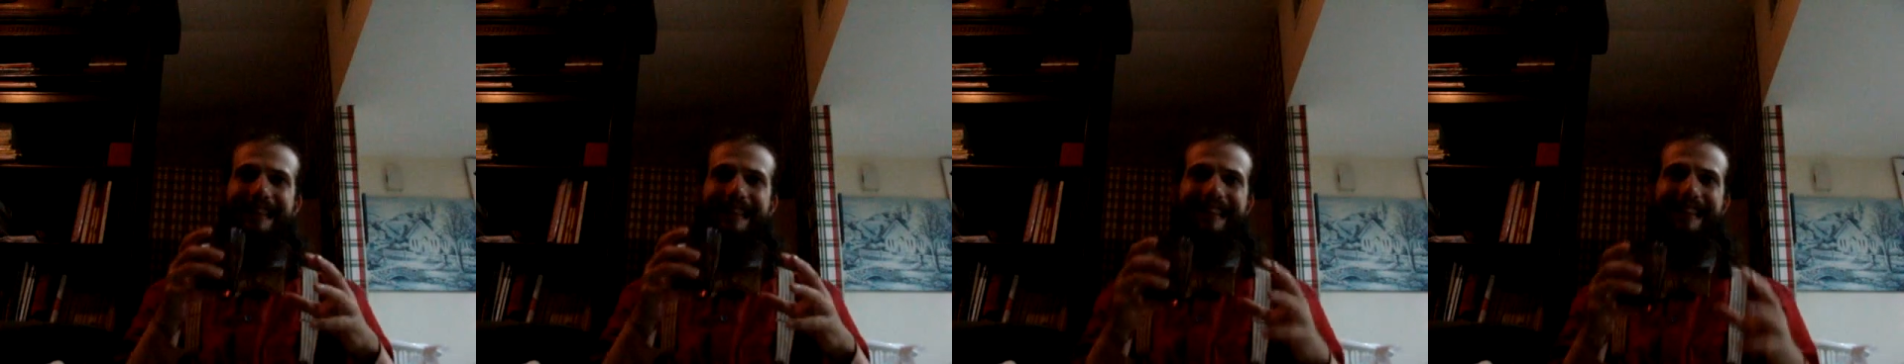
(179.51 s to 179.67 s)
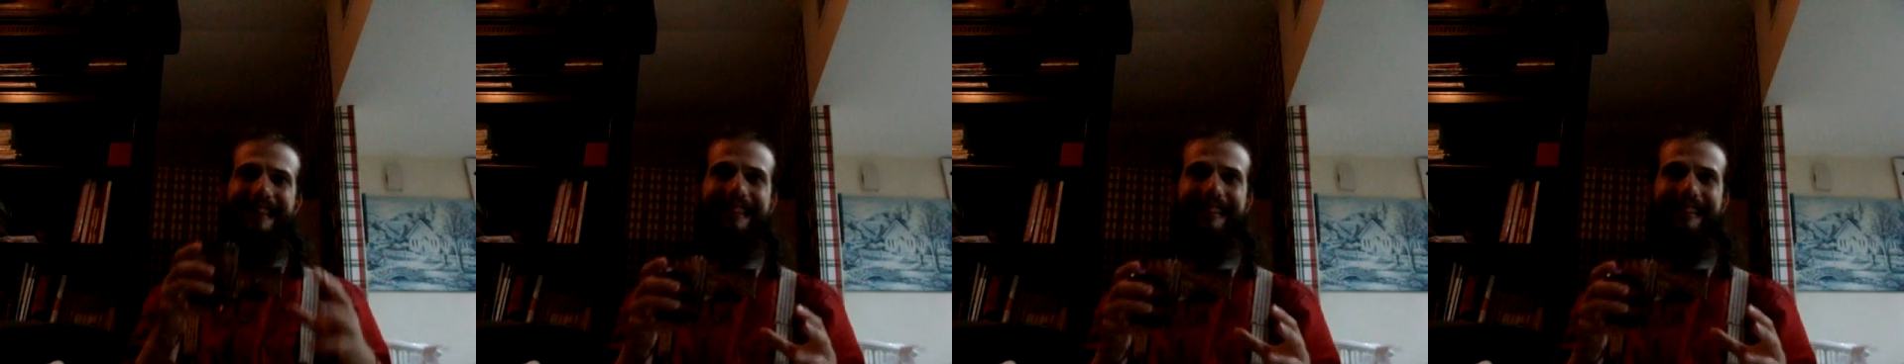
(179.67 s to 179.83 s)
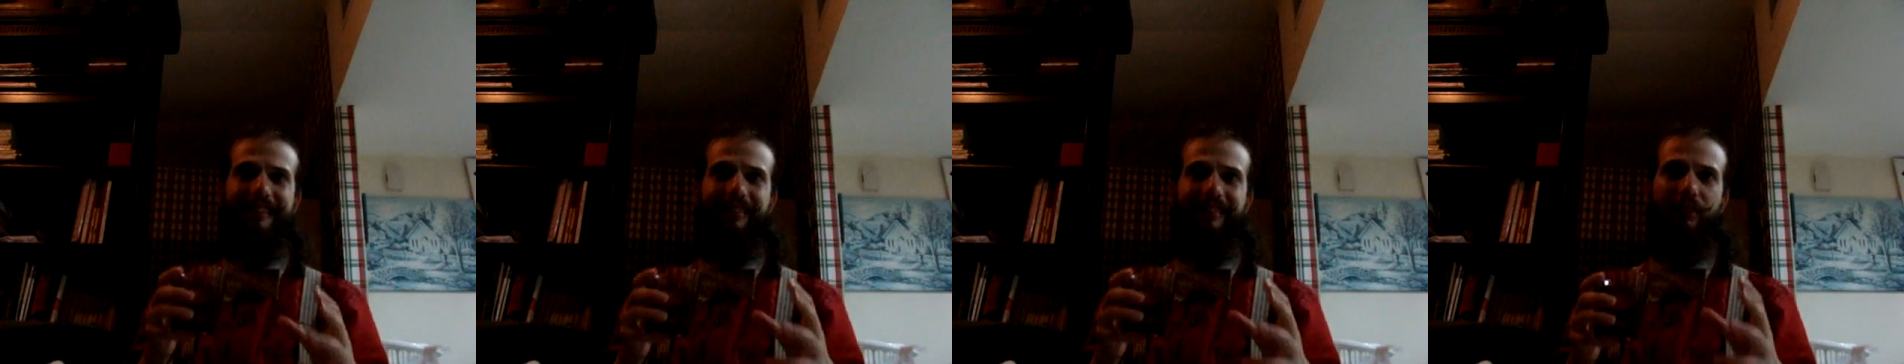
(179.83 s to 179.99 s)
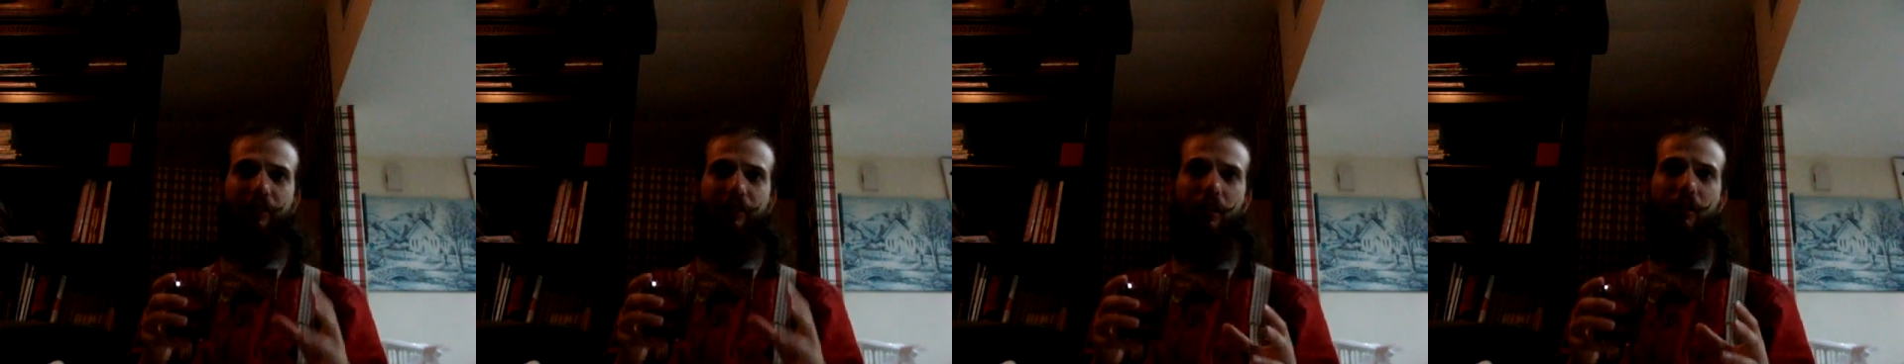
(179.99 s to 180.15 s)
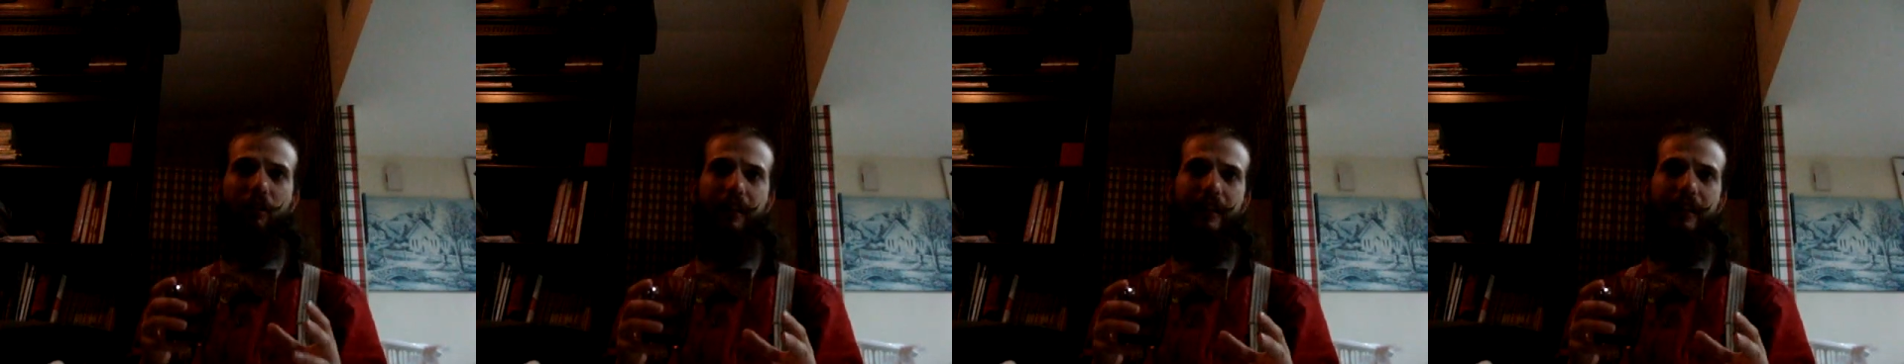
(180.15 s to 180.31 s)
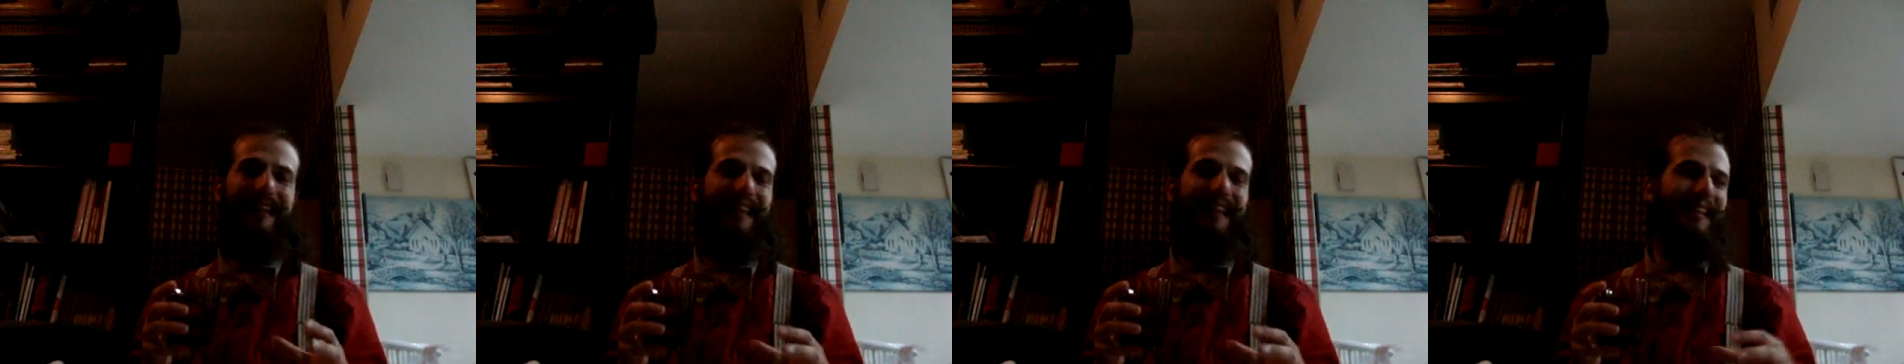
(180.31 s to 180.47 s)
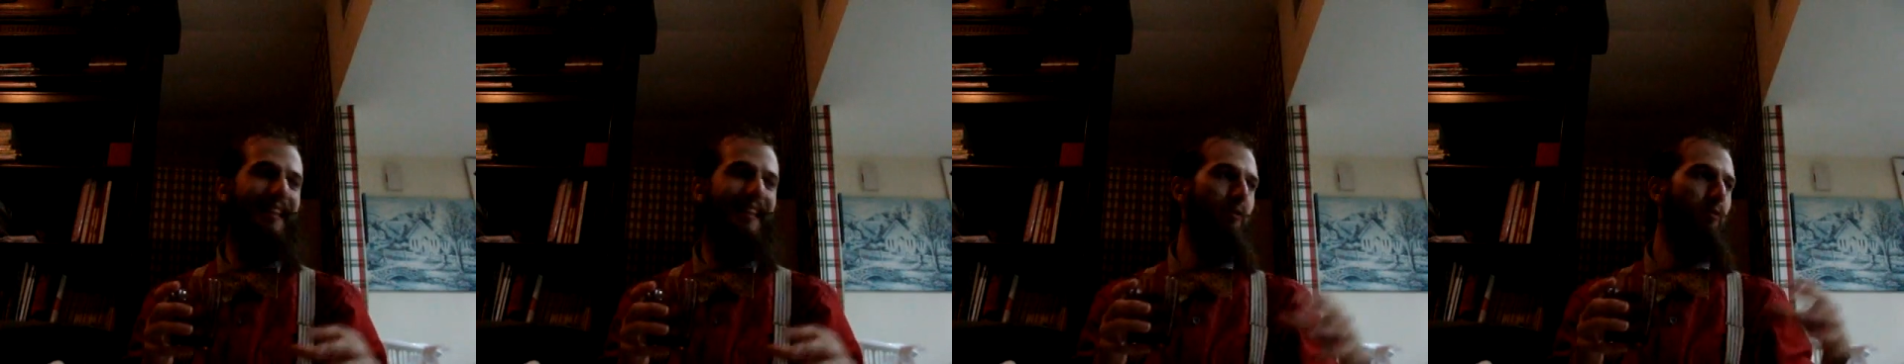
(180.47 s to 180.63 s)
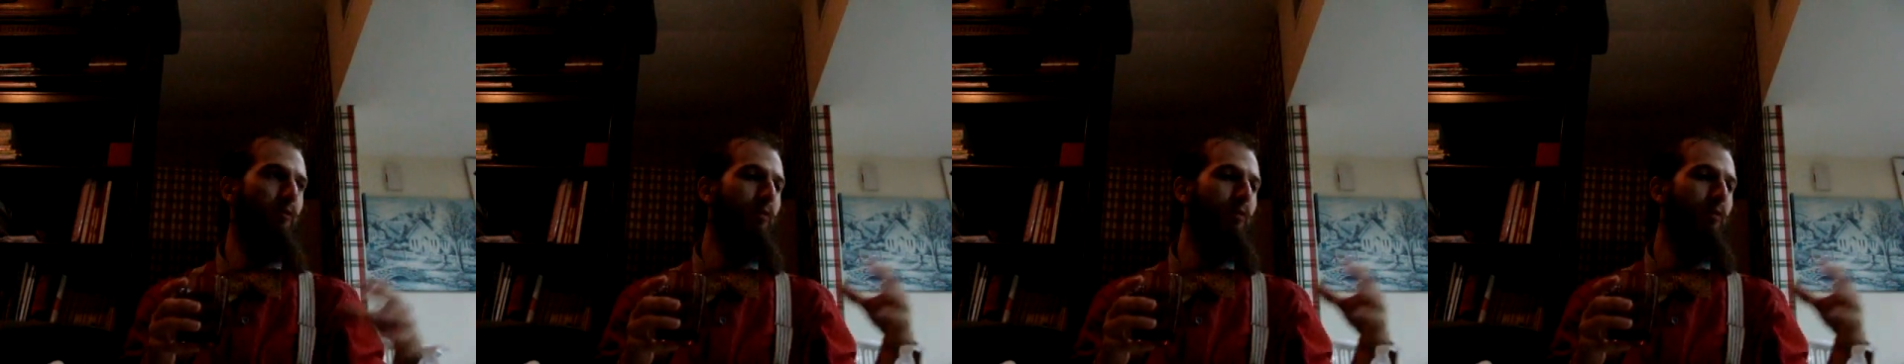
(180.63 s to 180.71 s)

This story is